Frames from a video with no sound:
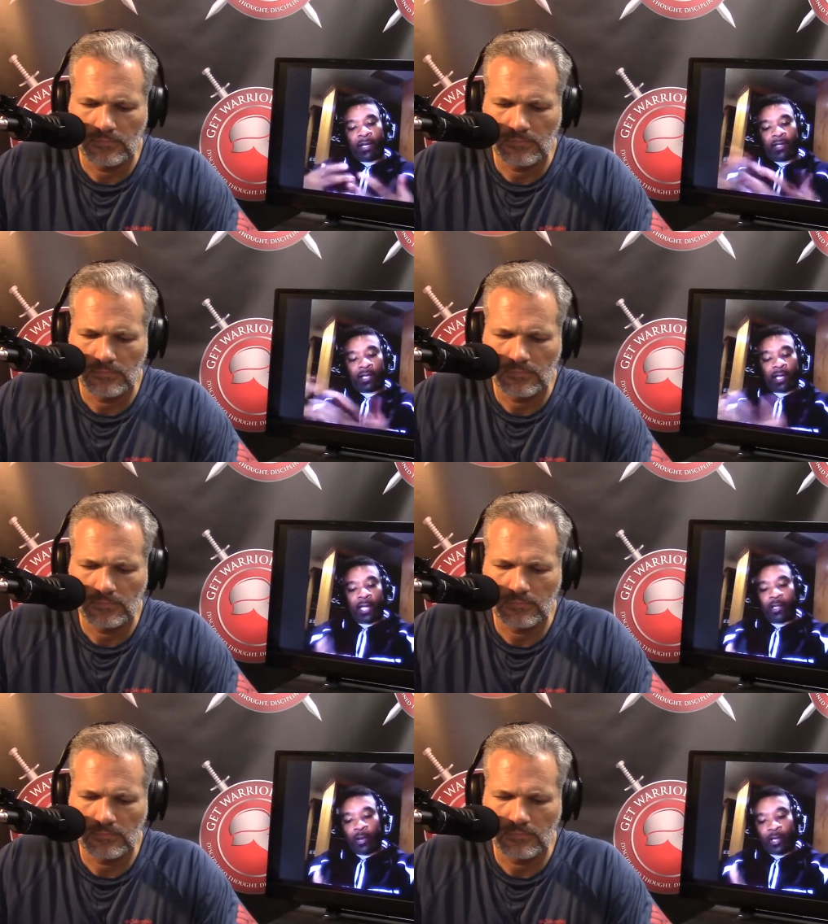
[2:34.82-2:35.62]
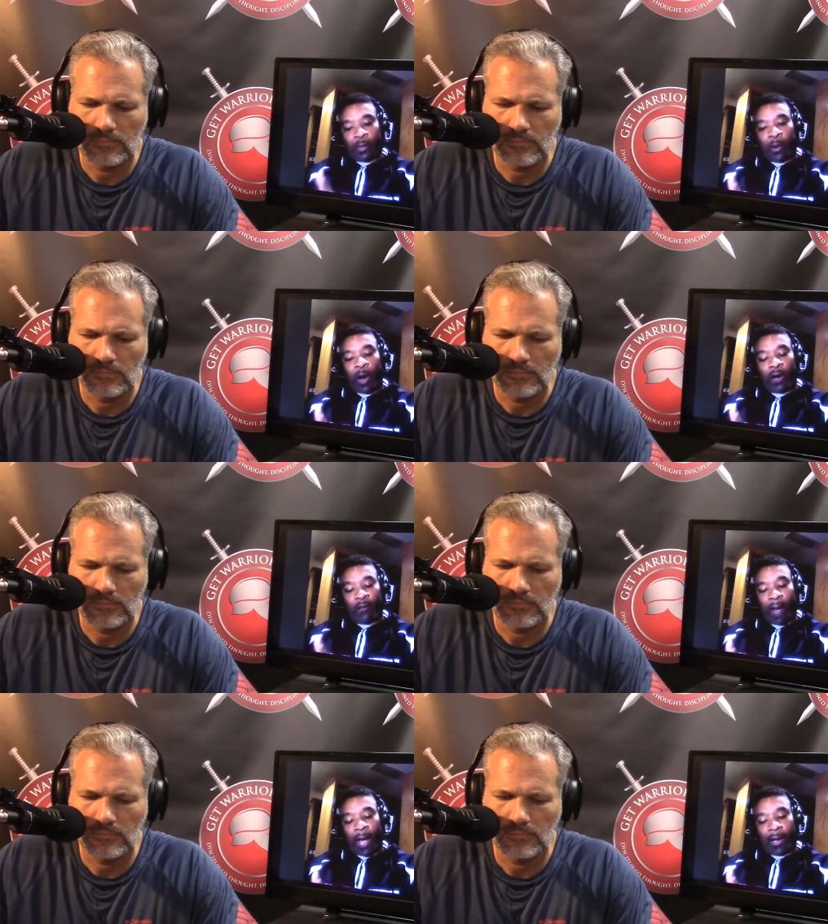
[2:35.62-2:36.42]
Speaker 1: select you as a part of
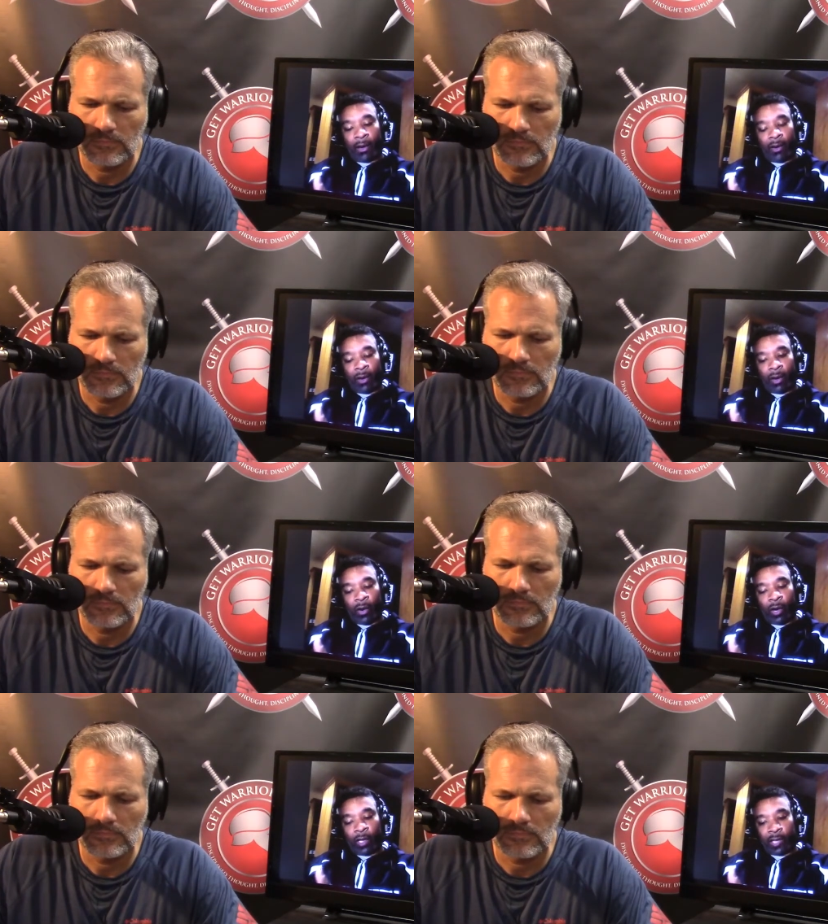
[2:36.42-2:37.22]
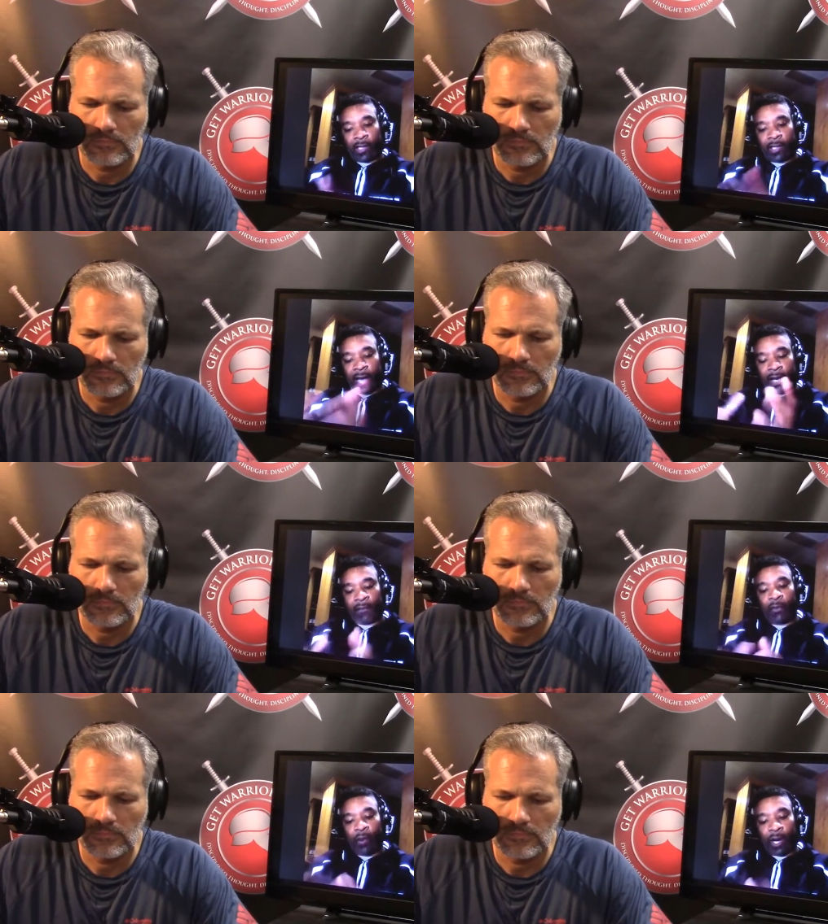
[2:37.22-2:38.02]
my uh, organization. I'll give
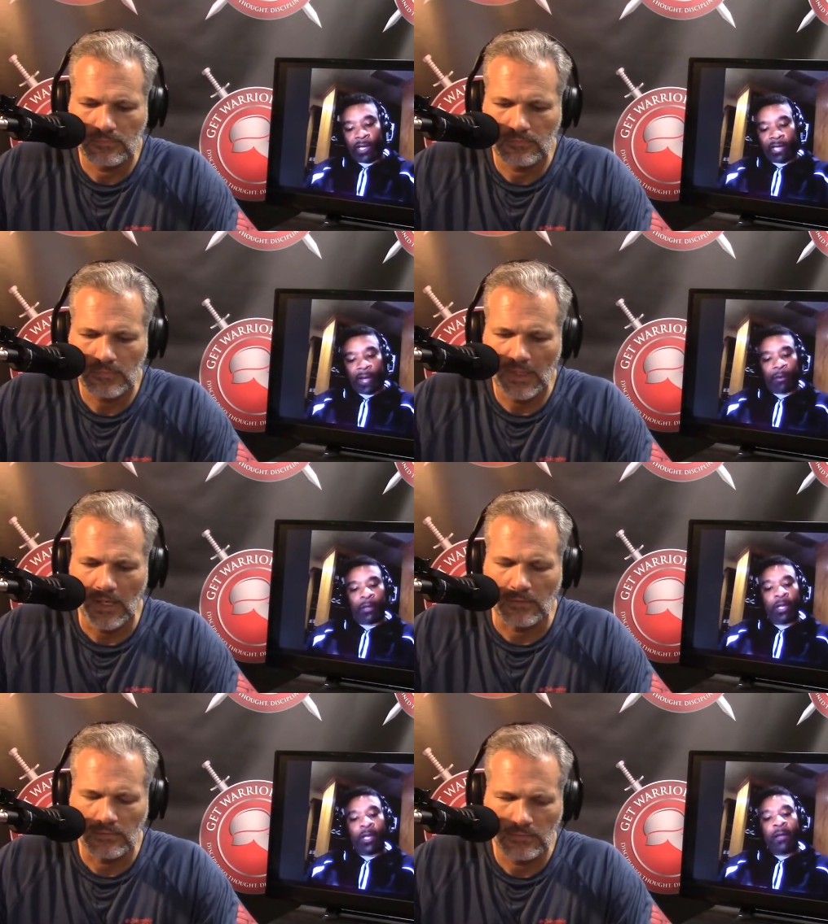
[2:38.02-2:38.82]
you one example. Yeah.